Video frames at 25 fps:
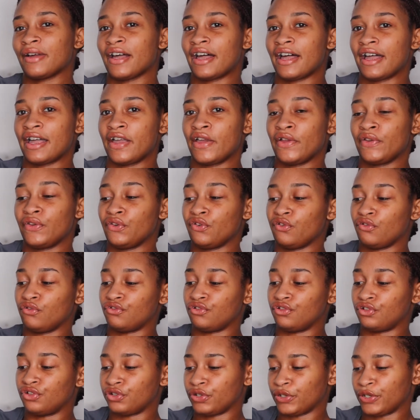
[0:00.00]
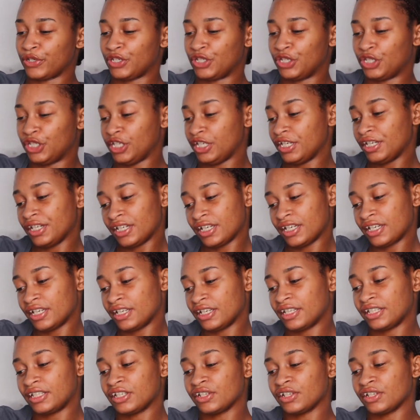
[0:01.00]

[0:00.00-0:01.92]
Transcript: by Neutrogena.